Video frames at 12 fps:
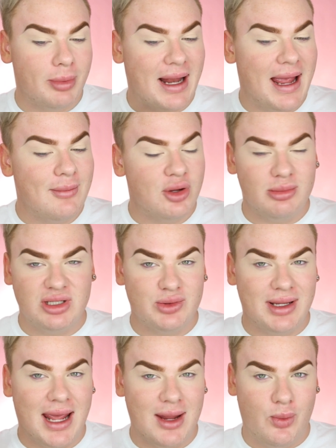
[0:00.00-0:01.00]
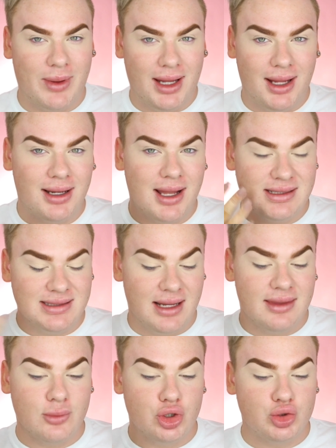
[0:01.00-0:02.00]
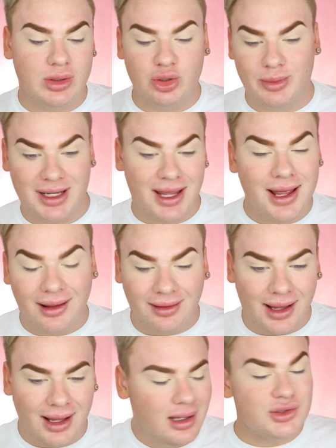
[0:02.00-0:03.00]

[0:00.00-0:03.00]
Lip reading: but I am going to be doing a wing, and underneath I'm going to do a little bit of color.